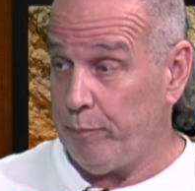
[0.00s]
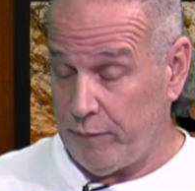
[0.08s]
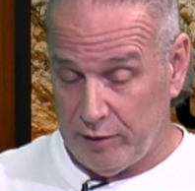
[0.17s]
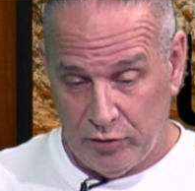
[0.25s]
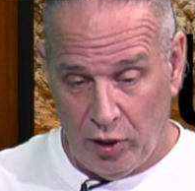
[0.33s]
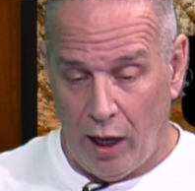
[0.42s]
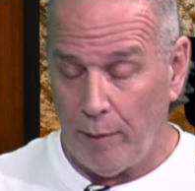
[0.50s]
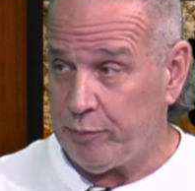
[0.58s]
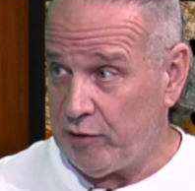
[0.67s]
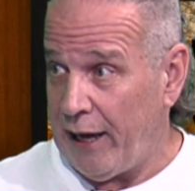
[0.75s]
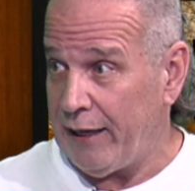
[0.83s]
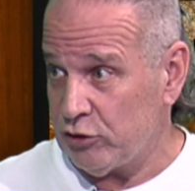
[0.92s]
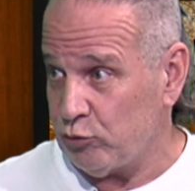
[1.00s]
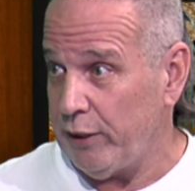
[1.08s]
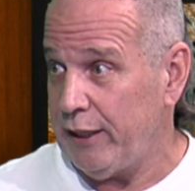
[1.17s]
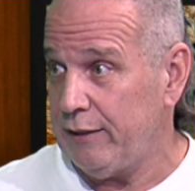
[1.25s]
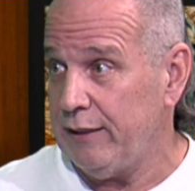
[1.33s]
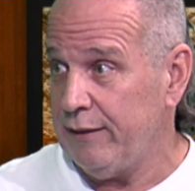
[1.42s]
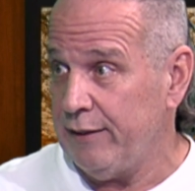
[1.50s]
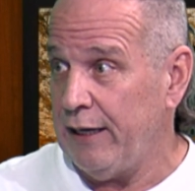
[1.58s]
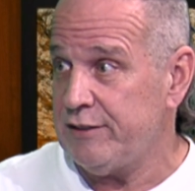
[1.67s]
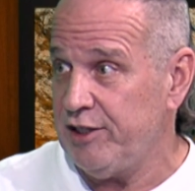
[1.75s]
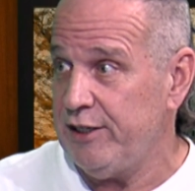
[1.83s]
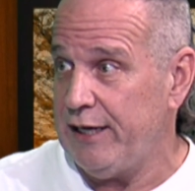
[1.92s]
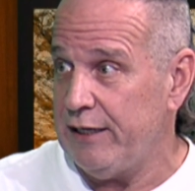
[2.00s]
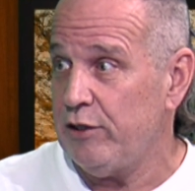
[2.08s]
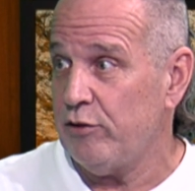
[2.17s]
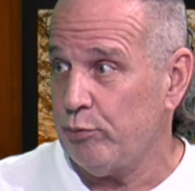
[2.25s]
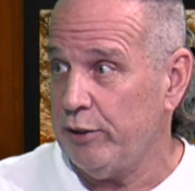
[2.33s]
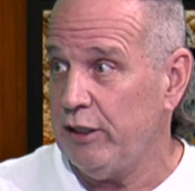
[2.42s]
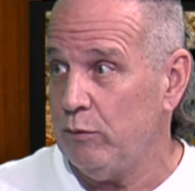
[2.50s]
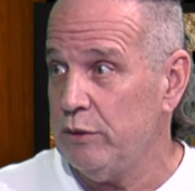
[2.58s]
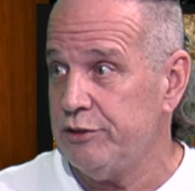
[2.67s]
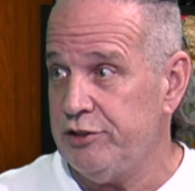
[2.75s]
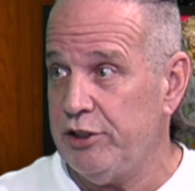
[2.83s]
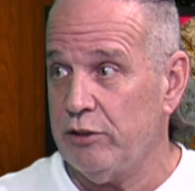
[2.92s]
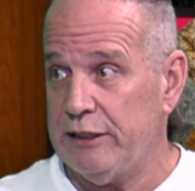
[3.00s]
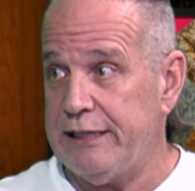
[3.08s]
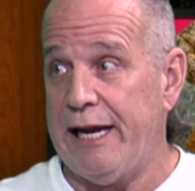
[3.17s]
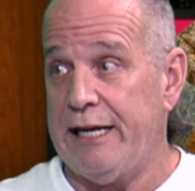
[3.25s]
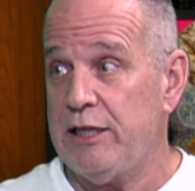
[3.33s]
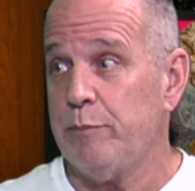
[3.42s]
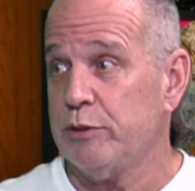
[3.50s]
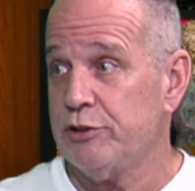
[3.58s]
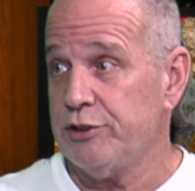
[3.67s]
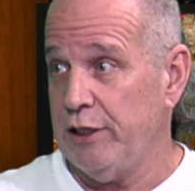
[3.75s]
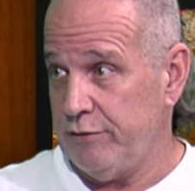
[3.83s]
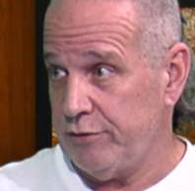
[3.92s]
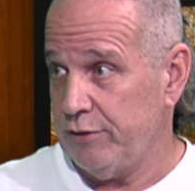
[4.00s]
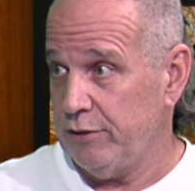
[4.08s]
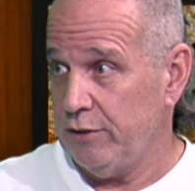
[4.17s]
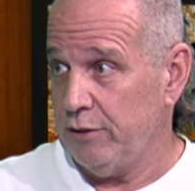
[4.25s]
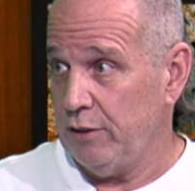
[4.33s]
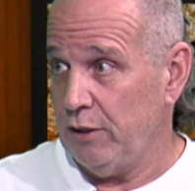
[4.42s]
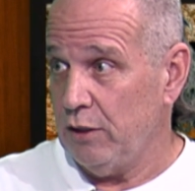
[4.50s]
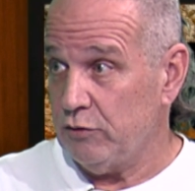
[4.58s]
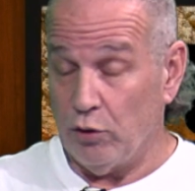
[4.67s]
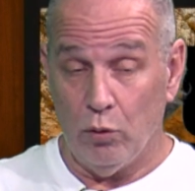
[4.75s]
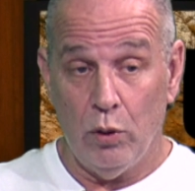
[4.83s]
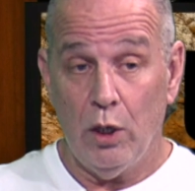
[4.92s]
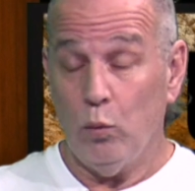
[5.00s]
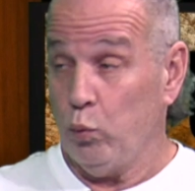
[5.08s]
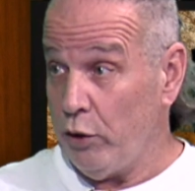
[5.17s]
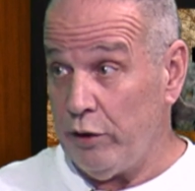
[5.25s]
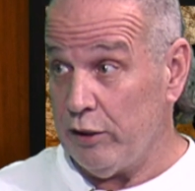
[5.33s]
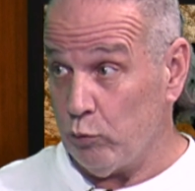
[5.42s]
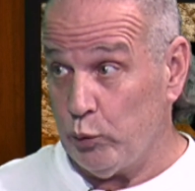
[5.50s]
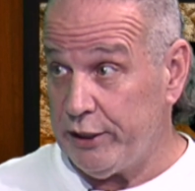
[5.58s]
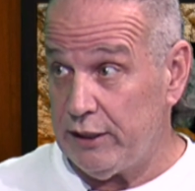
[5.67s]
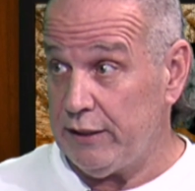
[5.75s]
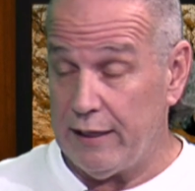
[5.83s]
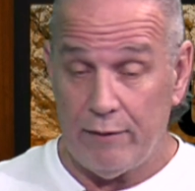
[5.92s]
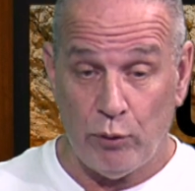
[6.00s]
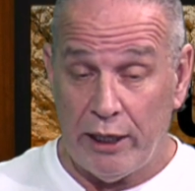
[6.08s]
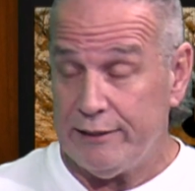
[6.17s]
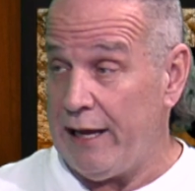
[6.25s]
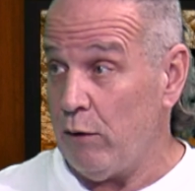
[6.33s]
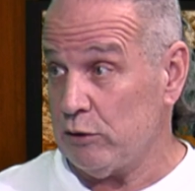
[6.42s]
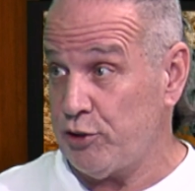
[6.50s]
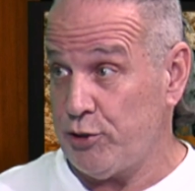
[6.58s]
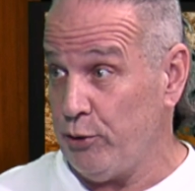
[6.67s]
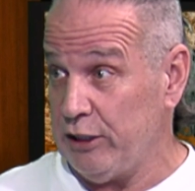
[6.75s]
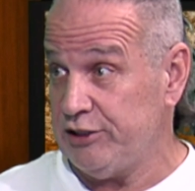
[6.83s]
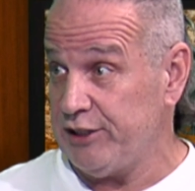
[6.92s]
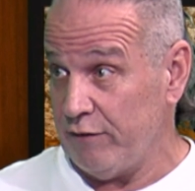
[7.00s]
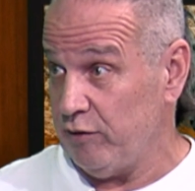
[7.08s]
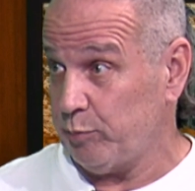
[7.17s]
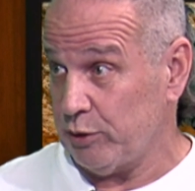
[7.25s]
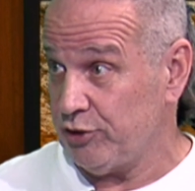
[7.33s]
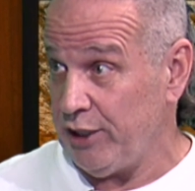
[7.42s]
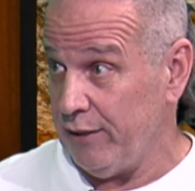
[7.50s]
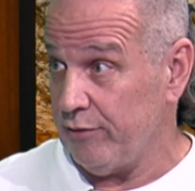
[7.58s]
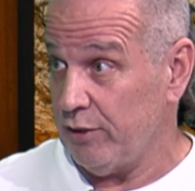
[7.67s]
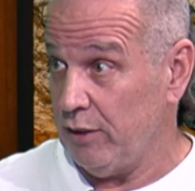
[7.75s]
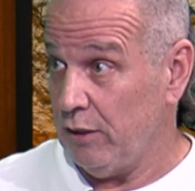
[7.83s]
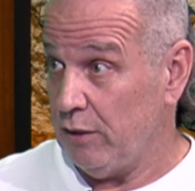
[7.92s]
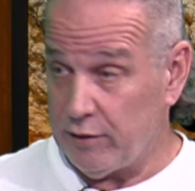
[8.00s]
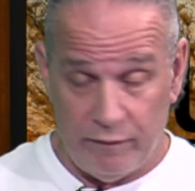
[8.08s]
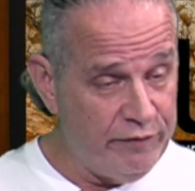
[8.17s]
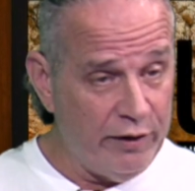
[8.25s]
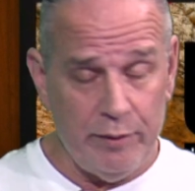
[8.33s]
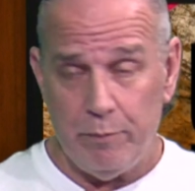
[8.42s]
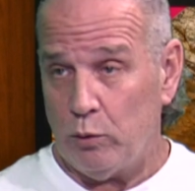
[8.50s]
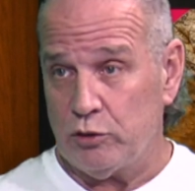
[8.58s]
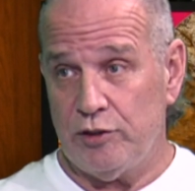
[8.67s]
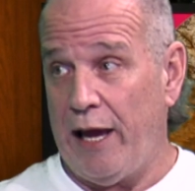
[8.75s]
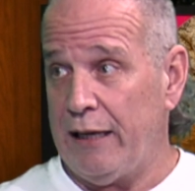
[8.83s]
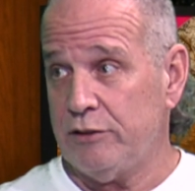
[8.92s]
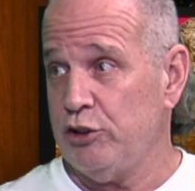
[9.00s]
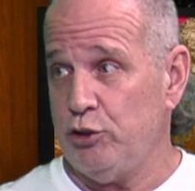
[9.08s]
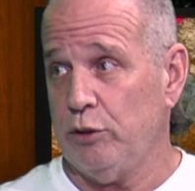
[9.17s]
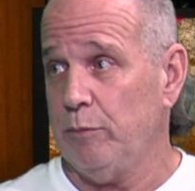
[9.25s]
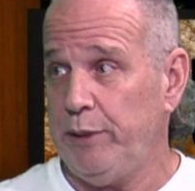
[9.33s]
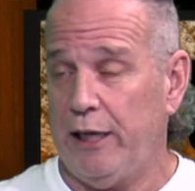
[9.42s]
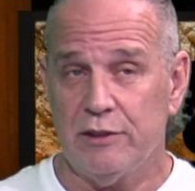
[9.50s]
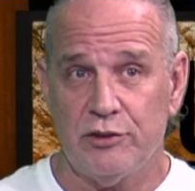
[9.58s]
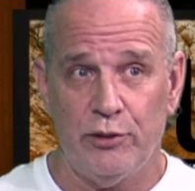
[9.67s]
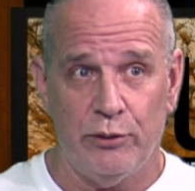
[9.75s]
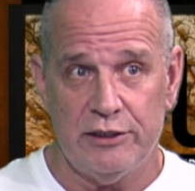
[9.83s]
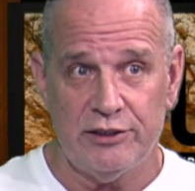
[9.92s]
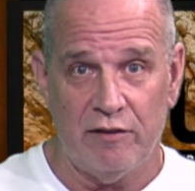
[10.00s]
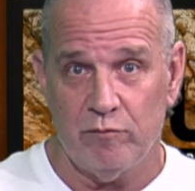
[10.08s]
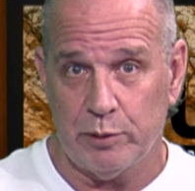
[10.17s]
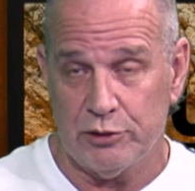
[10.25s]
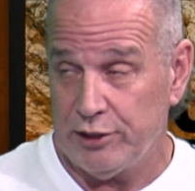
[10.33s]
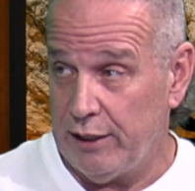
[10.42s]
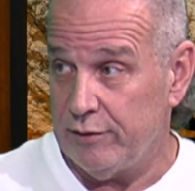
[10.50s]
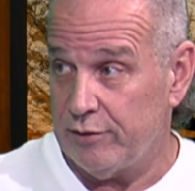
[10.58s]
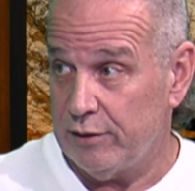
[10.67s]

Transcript: The top tax rate in 1983 was nearly 80%. So we're in really, right now it's 37%. The very most taxes you can pay is 37%.